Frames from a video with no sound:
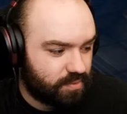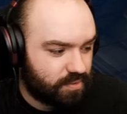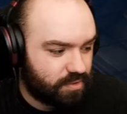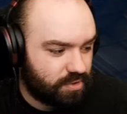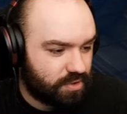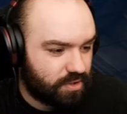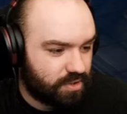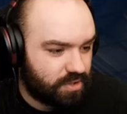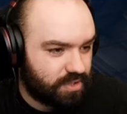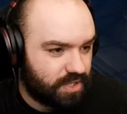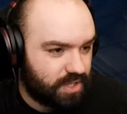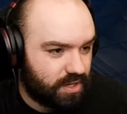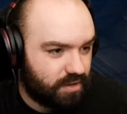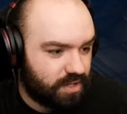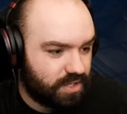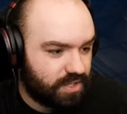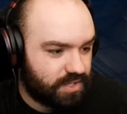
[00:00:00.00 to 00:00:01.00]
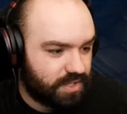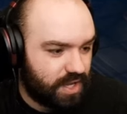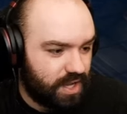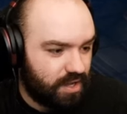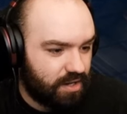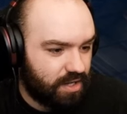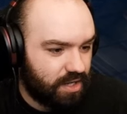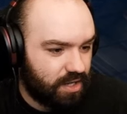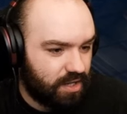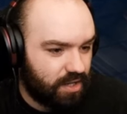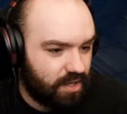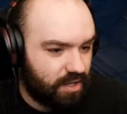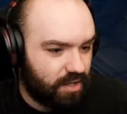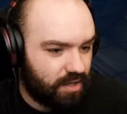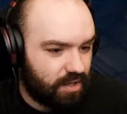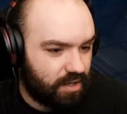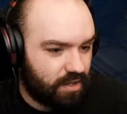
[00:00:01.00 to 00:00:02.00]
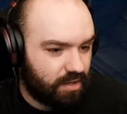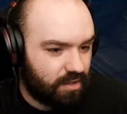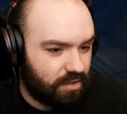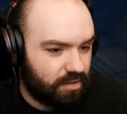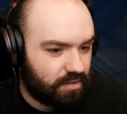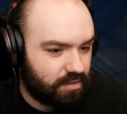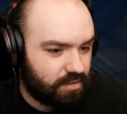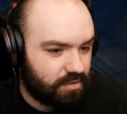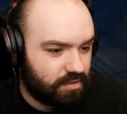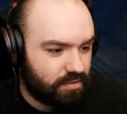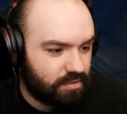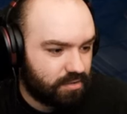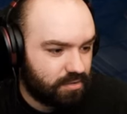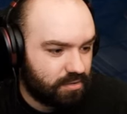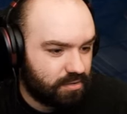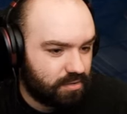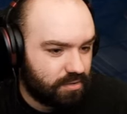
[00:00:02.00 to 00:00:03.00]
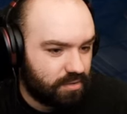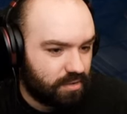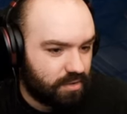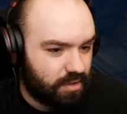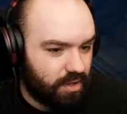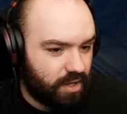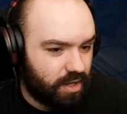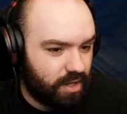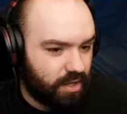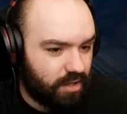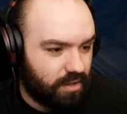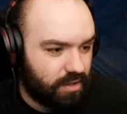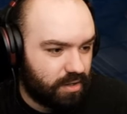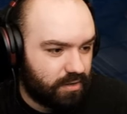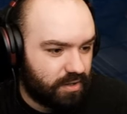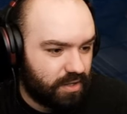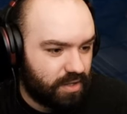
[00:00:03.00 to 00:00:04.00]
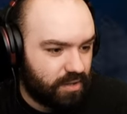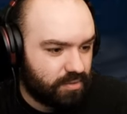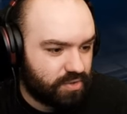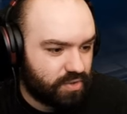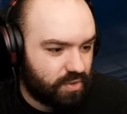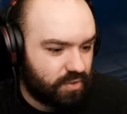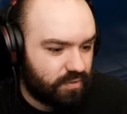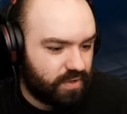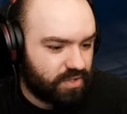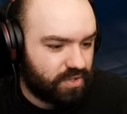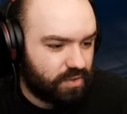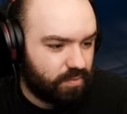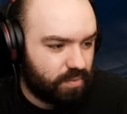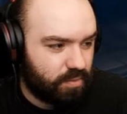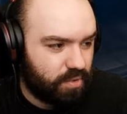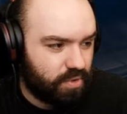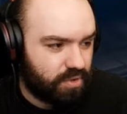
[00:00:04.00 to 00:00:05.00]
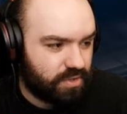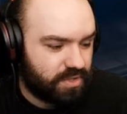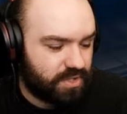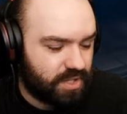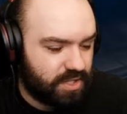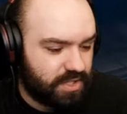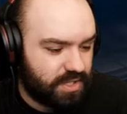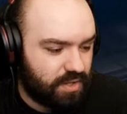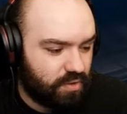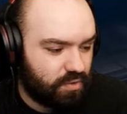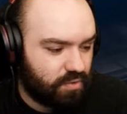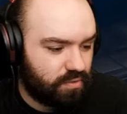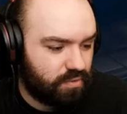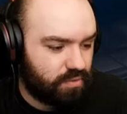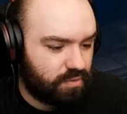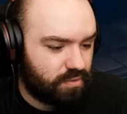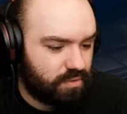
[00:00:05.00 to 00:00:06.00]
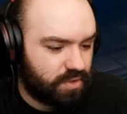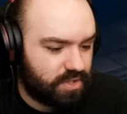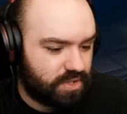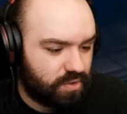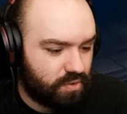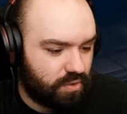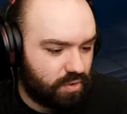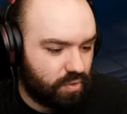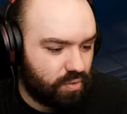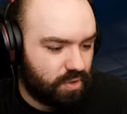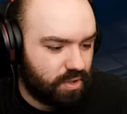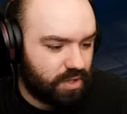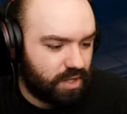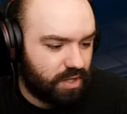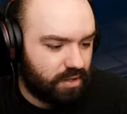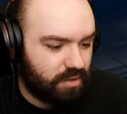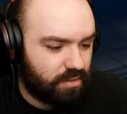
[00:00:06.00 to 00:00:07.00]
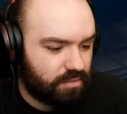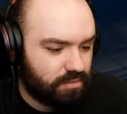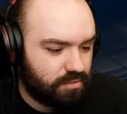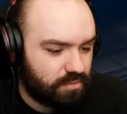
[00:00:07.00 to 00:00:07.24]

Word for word: work. Terry's out of here. All right, I think that was all of our super mutants. Let's go. Let's go looting then.